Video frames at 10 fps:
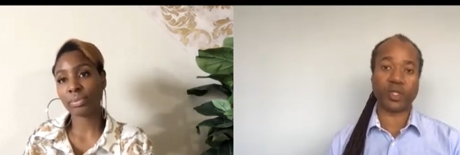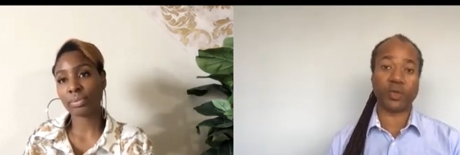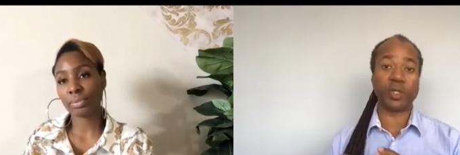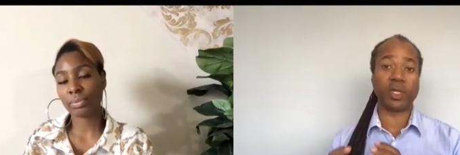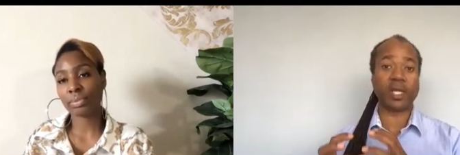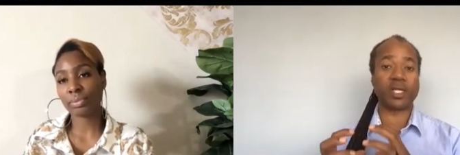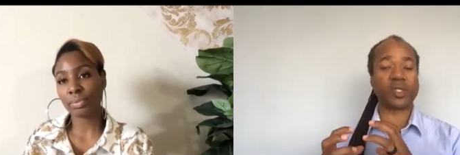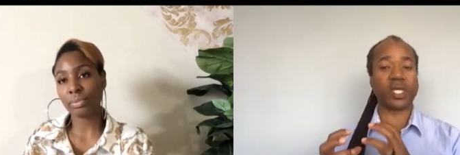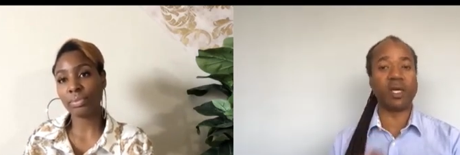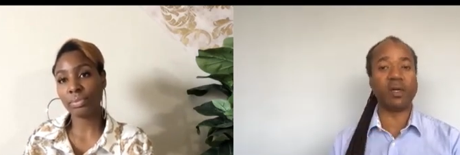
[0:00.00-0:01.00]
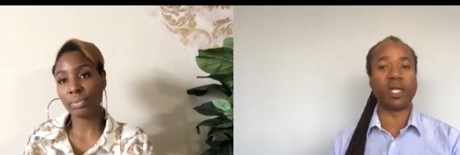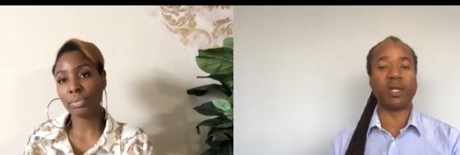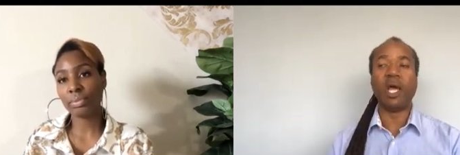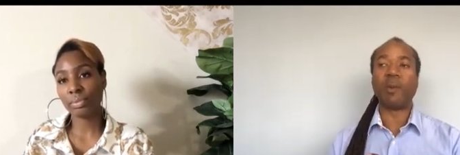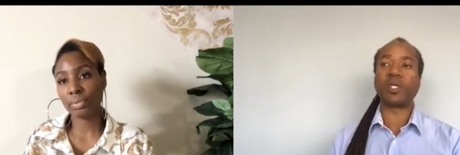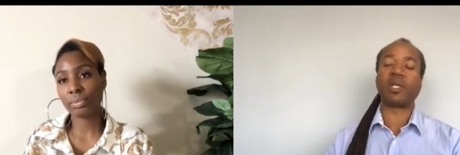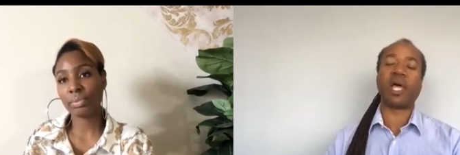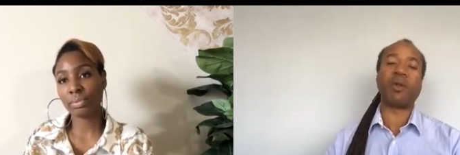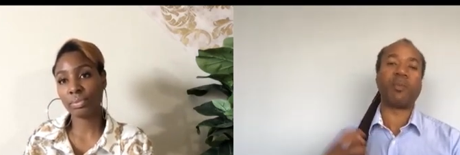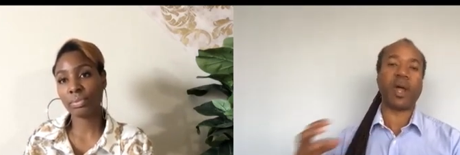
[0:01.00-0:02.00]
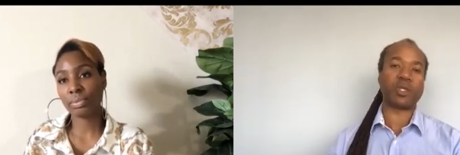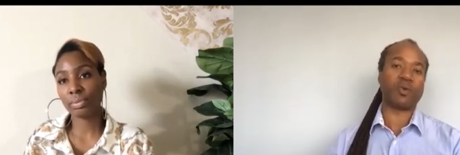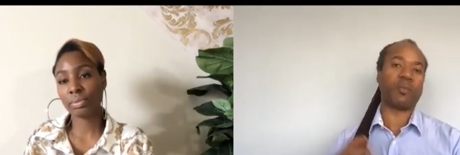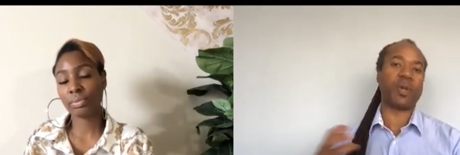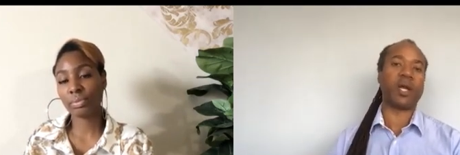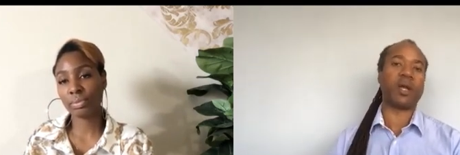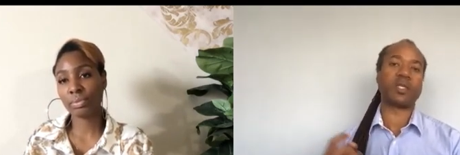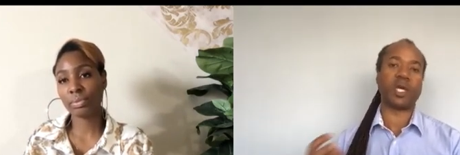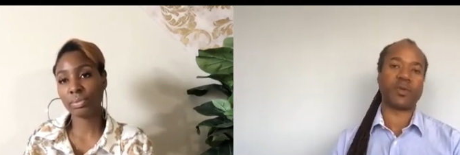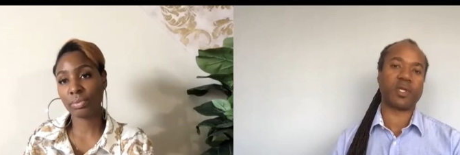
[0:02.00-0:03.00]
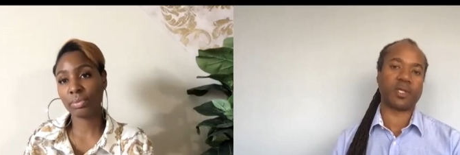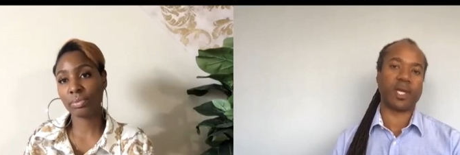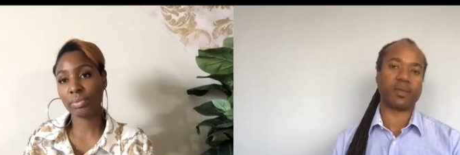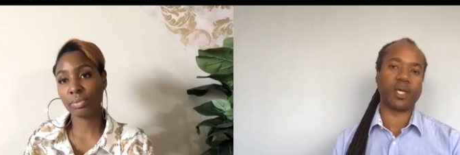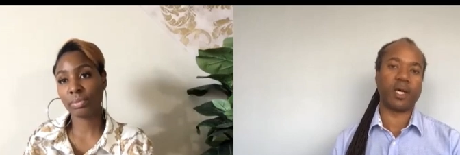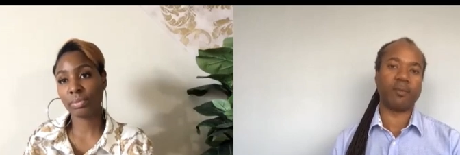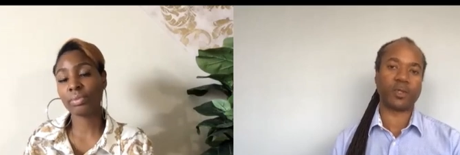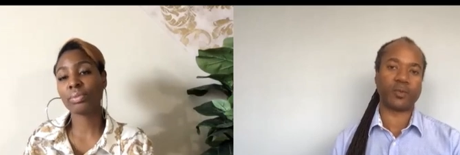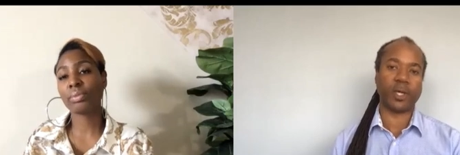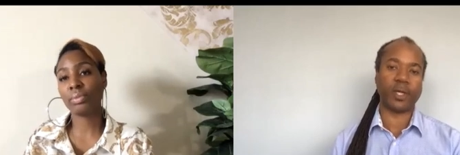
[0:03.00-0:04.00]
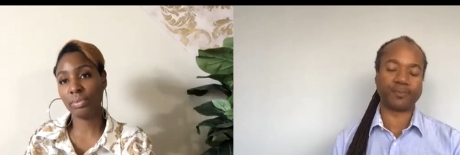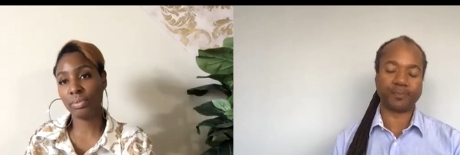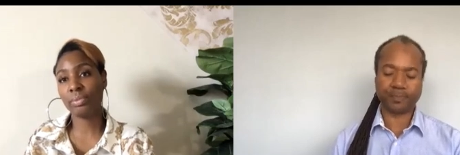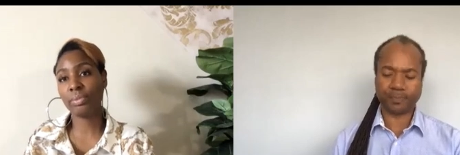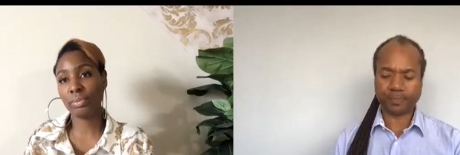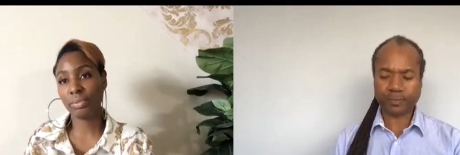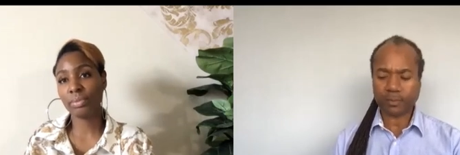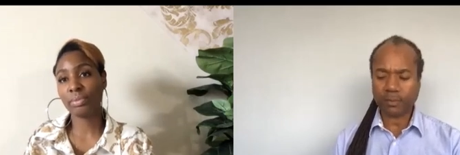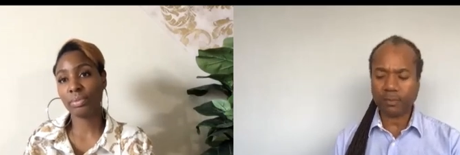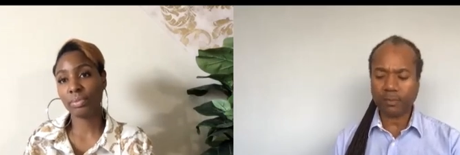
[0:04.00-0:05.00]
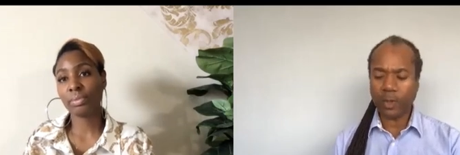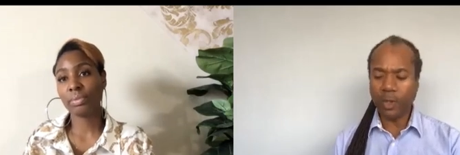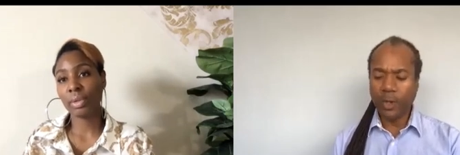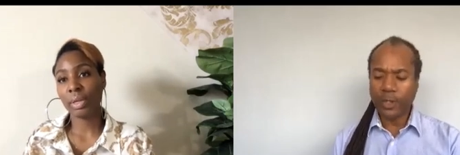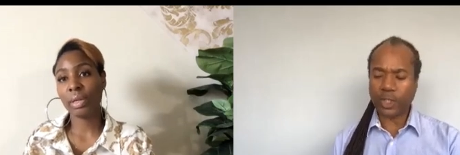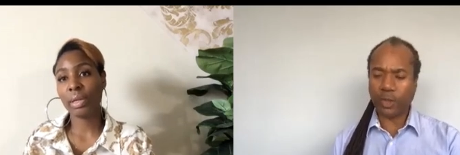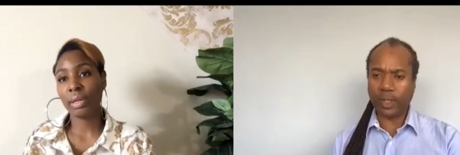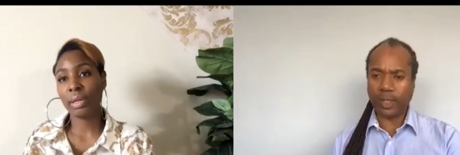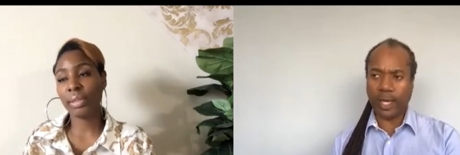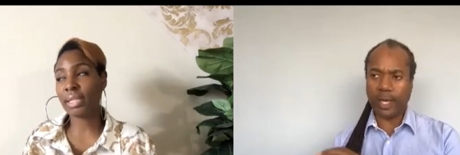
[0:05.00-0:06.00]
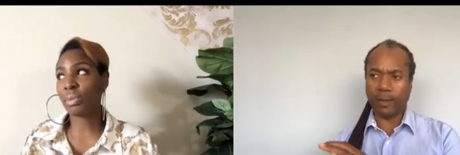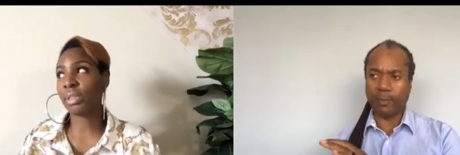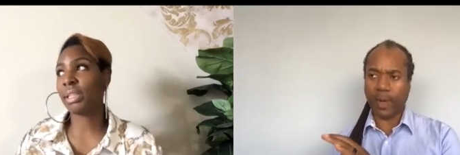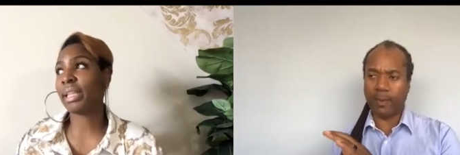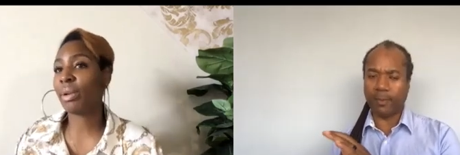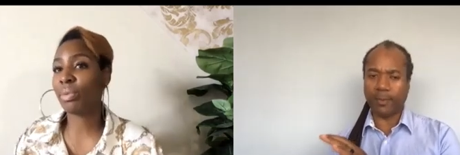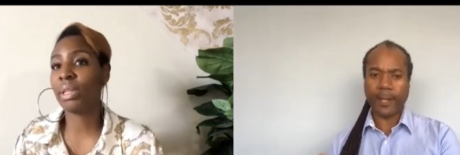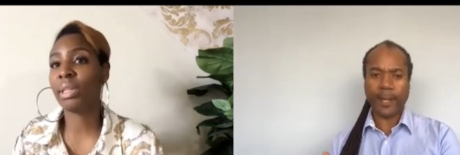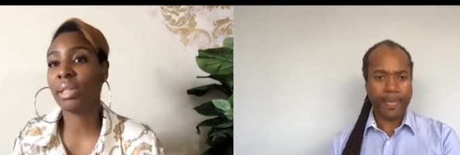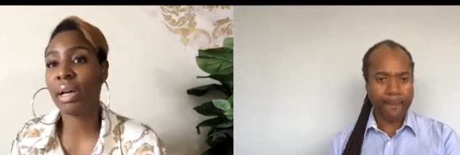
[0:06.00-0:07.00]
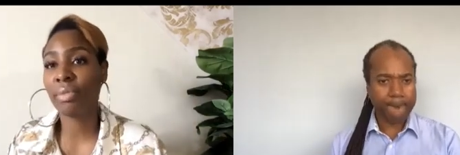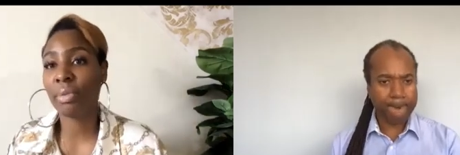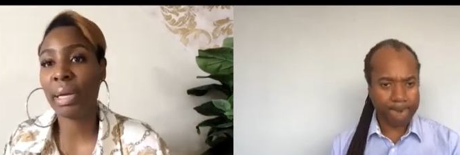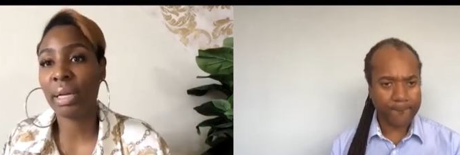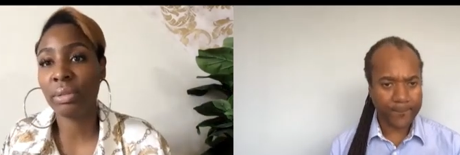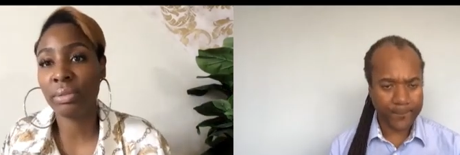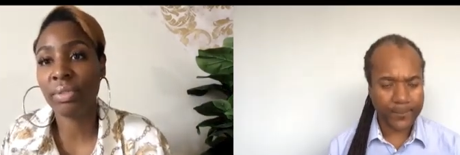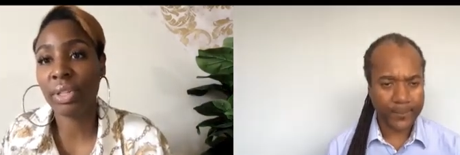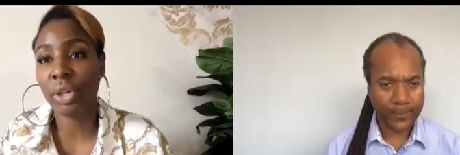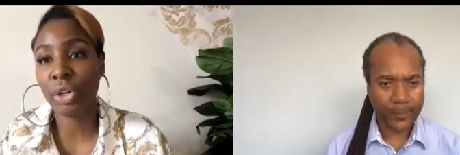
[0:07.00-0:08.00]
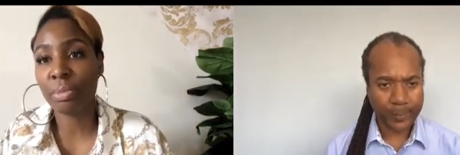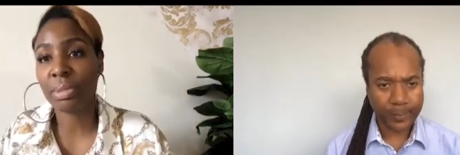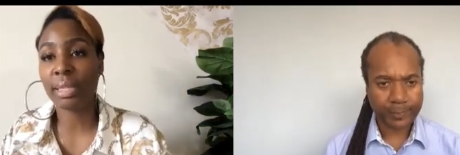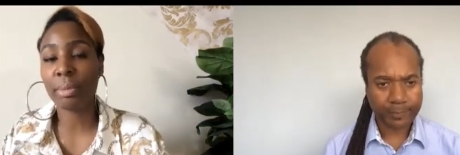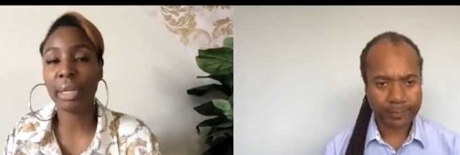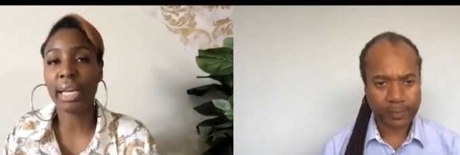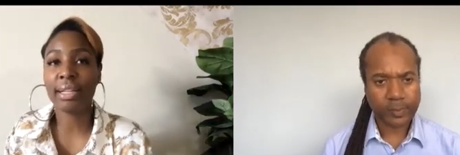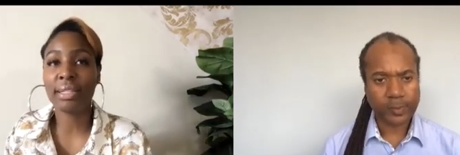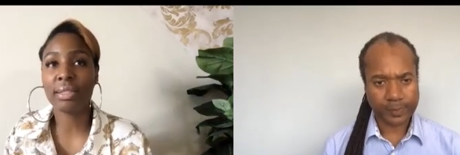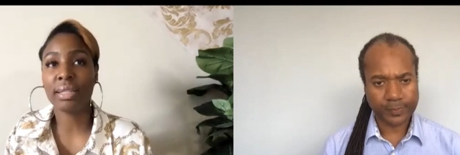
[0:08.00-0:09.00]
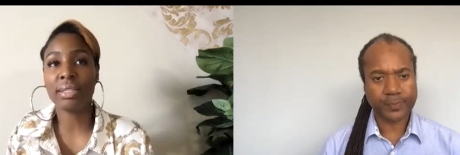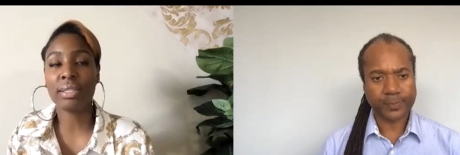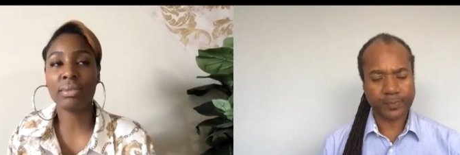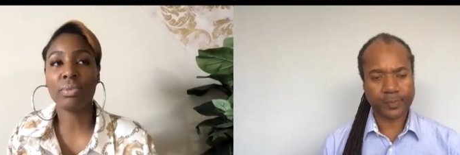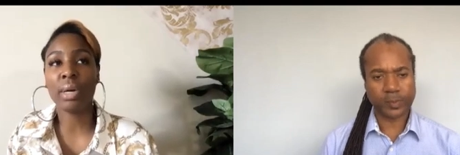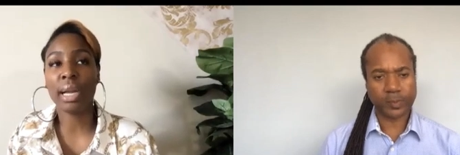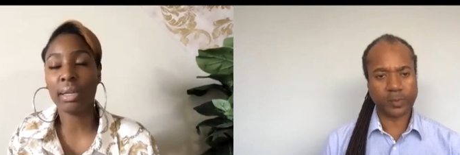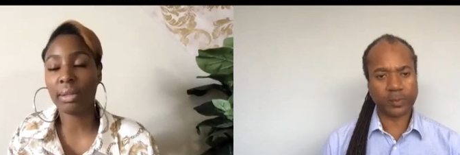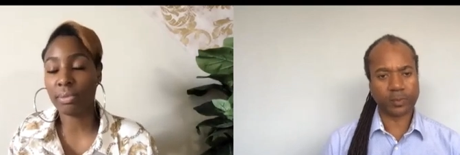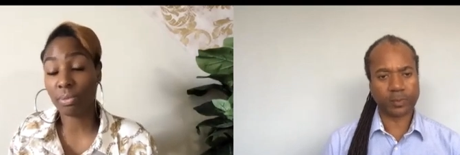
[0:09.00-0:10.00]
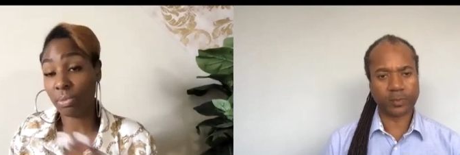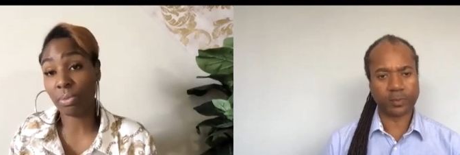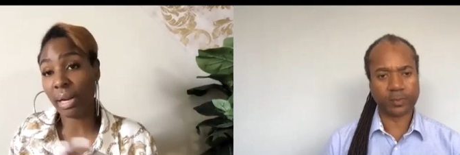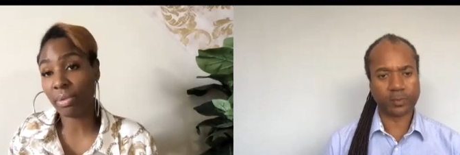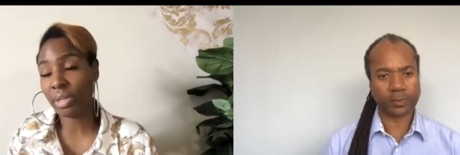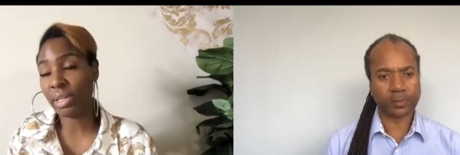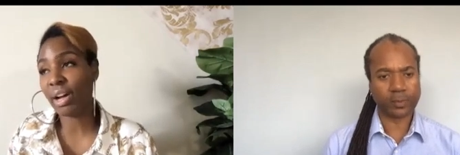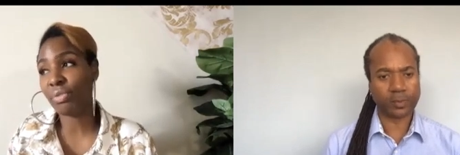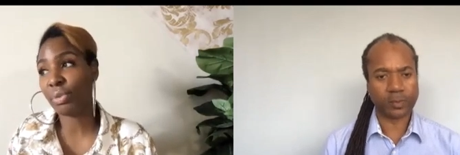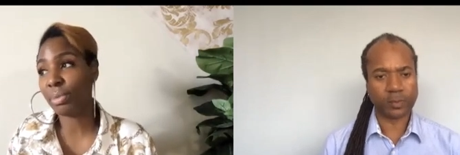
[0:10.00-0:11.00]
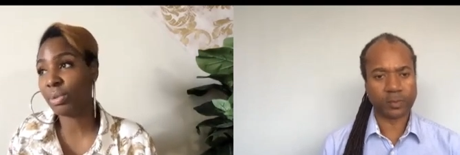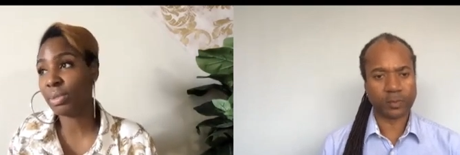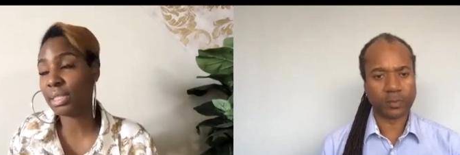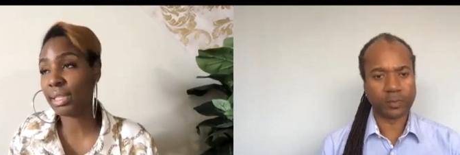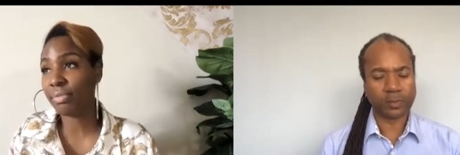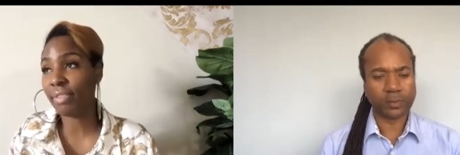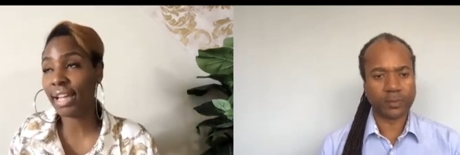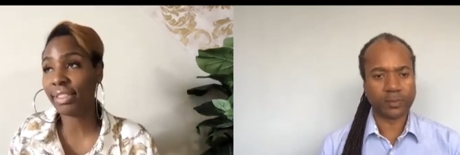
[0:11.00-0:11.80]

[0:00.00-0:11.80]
Speaker 1: sure you're not just killing it, but you're allowing the body to repair itself at the same time as well. So and that's
Speaker 2: what um, I really love about the herbs and the plants. That's what I what I really got from you is the fact